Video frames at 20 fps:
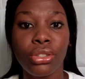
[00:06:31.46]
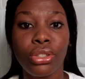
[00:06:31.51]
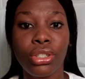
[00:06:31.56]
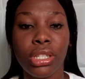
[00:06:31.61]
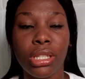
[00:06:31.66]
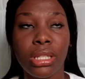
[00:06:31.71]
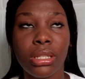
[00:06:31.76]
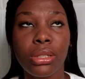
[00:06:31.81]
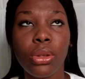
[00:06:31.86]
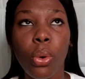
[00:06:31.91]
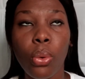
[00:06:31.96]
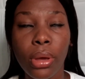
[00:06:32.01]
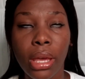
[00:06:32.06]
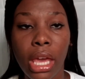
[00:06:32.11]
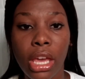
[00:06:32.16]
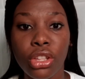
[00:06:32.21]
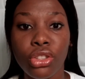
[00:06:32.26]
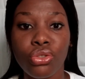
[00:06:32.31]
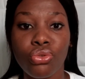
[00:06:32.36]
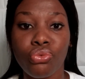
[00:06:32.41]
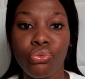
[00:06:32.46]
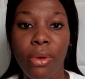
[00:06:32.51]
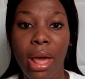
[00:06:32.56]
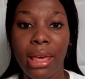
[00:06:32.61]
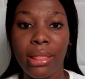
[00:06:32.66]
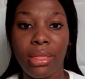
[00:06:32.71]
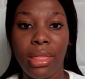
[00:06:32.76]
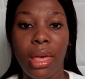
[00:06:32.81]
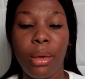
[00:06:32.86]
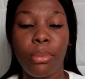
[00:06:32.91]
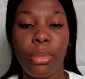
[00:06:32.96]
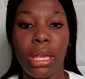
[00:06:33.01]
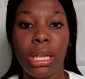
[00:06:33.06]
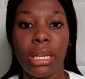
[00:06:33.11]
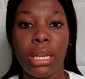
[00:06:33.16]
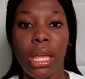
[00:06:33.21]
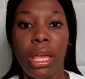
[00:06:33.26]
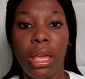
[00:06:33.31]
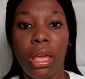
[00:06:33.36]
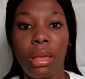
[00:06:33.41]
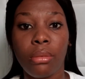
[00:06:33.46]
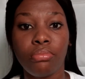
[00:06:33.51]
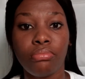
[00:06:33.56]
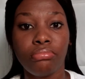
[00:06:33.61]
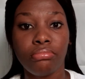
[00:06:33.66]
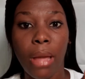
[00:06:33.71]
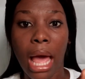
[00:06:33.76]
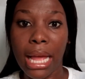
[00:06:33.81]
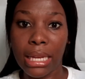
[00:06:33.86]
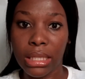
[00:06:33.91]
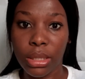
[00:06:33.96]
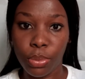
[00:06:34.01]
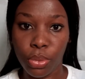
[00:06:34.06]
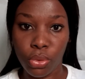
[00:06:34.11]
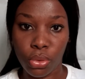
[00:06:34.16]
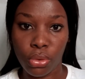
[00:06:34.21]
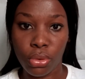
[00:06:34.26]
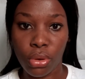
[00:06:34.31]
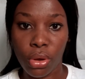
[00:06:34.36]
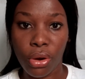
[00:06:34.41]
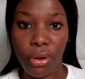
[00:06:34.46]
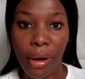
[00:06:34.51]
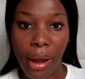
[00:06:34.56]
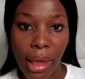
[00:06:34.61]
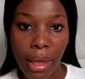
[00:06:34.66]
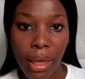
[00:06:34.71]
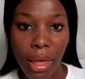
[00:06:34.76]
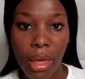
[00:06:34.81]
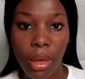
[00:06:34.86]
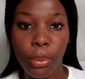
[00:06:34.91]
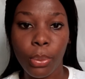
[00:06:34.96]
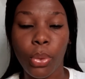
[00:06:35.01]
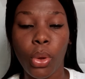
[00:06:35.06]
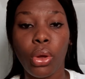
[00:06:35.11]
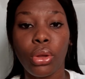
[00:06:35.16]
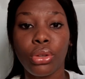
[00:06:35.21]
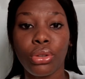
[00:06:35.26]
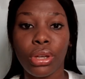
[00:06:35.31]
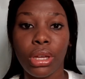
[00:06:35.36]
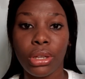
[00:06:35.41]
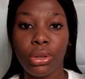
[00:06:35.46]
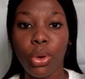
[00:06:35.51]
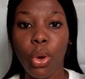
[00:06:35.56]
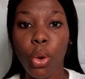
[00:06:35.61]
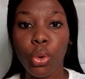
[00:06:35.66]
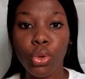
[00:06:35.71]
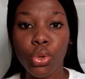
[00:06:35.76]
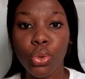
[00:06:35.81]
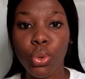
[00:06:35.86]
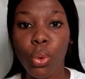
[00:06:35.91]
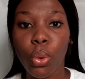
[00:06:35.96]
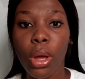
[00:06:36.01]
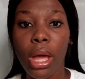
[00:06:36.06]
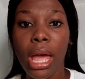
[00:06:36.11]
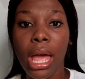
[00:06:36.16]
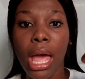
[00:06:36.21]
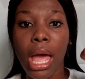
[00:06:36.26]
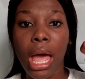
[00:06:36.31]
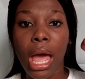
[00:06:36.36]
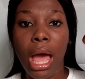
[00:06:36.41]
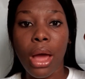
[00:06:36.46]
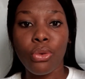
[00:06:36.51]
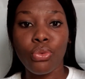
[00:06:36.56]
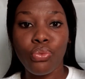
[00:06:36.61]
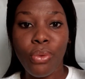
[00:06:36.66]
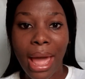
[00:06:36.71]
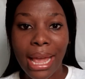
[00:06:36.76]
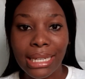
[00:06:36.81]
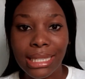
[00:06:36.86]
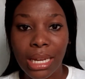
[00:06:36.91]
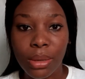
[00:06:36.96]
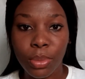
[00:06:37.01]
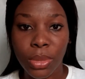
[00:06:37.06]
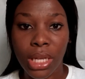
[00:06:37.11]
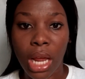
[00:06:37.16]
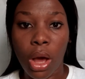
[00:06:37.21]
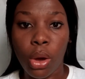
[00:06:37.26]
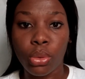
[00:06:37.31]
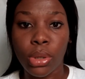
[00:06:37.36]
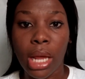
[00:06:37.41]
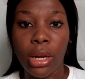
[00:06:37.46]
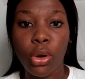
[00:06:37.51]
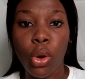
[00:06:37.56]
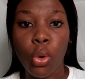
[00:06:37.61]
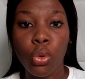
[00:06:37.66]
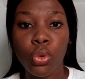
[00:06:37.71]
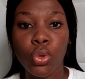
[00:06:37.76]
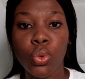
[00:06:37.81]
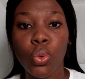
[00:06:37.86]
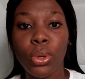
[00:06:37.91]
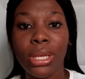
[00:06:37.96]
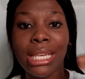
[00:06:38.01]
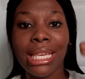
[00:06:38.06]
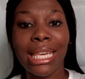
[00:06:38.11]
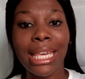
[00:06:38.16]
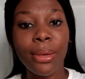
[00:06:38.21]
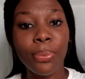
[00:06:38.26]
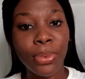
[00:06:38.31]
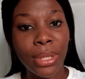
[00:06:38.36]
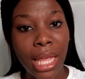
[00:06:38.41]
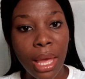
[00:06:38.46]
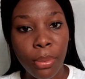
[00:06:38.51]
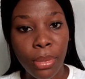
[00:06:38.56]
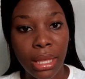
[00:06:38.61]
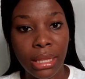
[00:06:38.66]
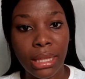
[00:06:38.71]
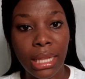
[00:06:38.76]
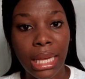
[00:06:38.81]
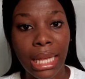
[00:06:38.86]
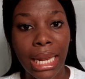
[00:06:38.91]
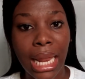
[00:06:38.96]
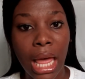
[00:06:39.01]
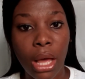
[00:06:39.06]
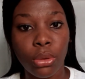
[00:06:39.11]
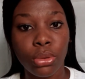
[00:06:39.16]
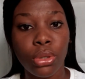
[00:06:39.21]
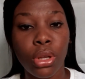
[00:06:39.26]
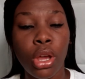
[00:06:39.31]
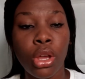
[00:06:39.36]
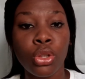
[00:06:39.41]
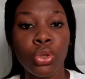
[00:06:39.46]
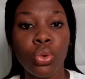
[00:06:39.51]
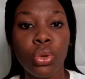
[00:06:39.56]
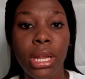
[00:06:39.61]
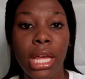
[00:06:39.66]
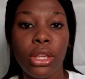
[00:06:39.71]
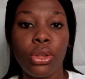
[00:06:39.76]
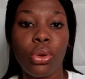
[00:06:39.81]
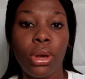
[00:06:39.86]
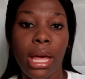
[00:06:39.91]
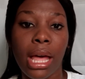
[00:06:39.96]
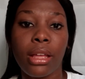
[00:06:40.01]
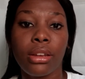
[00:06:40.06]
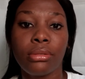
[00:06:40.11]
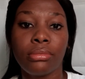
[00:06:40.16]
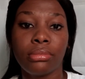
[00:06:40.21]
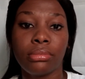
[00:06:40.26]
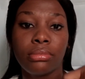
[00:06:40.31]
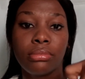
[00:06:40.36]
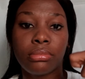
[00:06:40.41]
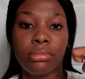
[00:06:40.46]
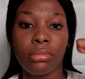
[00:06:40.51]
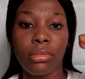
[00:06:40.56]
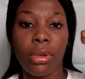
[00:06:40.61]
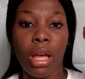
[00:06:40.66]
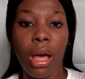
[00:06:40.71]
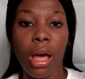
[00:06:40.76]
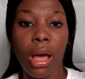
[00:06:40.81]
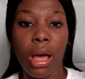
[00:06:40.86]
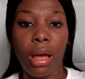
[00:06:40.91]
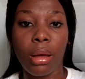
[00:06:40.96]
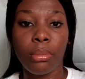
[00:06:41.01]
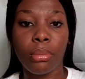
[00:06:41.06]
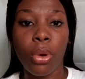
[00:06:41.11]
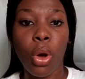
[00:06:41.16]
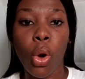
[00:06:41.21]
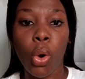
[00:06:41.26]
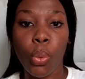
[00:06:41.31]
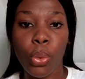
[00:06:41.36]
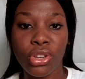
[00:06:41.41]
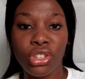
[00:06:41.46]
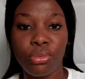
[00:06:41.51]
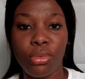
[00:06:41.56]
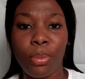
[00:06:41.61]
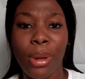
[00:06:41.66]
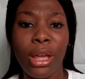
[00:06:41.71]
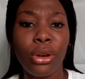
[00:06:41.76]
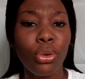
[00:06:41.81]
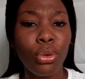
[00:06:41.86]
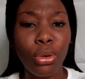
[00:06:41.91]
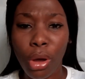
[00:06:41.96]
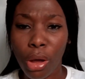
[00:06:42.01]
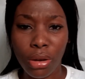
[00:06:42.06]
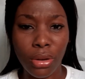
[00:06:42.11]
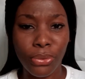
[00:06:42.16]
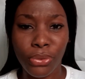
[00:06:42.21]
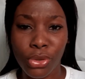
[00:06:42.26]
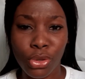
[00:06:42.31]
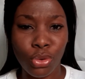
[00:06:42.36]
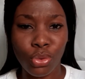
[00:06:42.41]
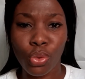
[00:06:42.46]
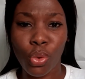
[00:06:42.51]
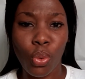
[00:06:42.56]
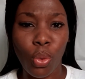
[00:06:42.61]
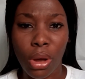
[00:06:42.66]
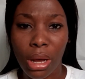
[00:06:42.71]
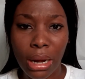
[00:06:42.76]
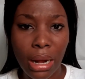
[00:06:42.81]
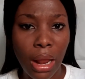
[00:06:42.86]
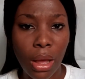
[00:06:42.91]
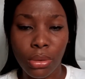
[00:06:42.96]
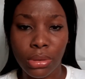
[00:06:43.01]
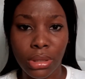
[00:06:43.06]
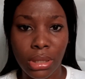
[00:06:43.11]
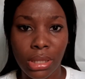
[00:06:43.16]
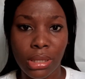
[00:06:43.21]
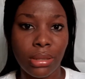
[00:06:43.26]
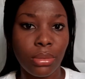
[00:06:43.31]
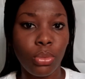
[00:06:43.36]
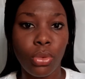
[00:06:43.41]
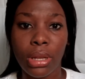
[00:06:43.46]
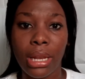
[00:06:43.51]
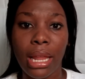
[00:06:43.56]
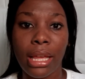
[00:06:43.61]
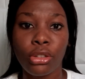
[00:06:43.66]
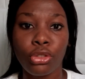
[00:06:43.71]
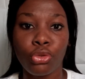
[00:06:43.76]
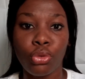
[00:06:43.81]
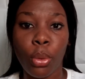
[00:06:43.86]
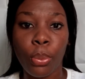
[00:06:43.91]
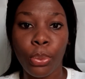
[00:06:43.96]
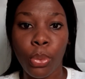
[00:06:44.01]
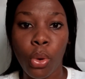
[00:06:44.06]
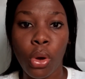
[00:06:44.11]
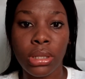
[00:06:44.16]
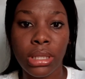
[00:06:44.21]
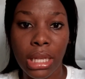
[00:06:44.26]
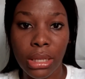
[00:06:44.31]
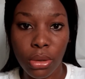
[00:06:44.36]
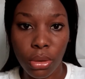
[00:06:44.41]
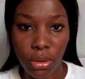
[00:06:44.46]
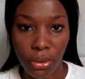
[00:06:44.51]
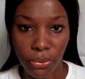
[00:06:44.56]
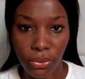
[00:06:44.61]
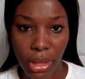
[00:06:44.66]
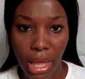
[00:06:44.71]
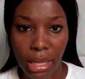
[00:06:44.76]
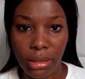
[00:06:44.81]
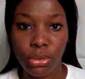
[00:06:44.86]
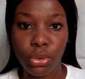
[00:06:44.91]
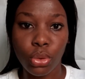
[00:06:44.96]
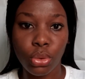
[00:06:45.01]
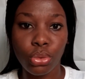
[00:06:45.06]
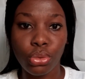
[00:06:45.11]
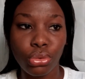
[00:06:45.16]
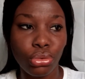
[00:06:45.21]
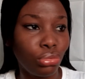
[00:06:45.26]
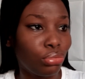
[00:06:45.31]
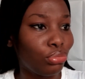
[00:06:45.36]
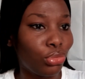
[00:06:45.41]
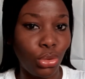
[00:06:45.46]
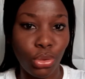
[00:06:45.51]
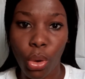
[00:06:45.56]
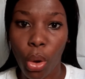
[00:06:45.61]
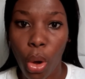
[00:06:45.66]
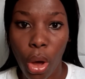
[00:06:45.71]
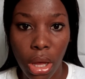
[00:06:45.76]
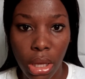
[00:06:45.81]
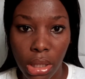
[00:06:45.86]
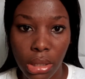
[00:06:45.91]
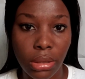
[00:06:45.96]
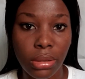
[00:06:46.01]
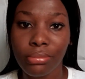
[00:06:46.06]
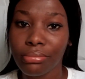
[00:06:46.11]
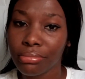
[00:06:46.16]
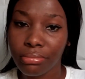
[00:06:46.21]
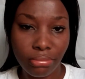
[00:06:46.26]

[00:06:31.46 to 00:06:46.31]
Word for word: it's okay to write them in a handybook, all right? But you can also write them down and also keep them in the cloud so that you can um, always remember. I know all of us know what cloud is, more like Dropbox and all of that, Google Doc,